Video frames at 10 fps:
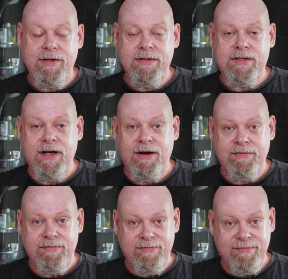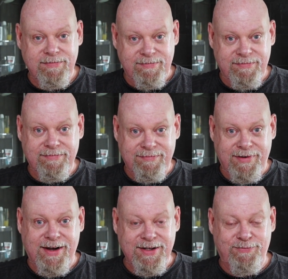So
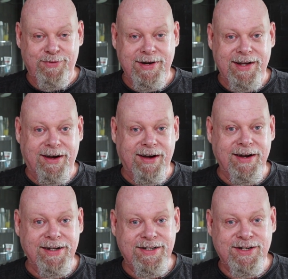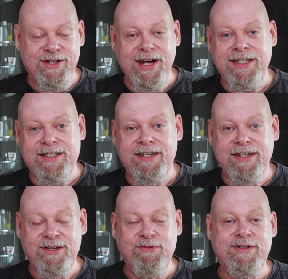I really highly suggest
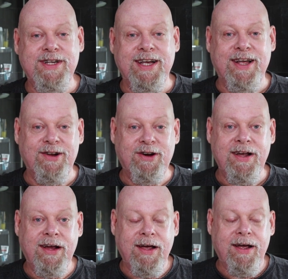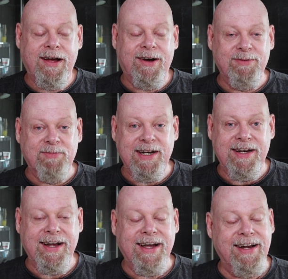you take a look on
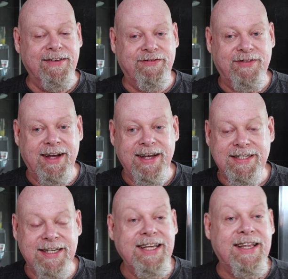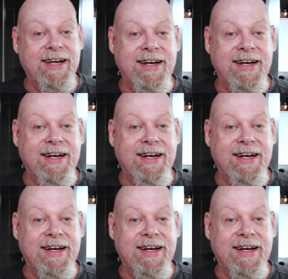Monday, and if it's either,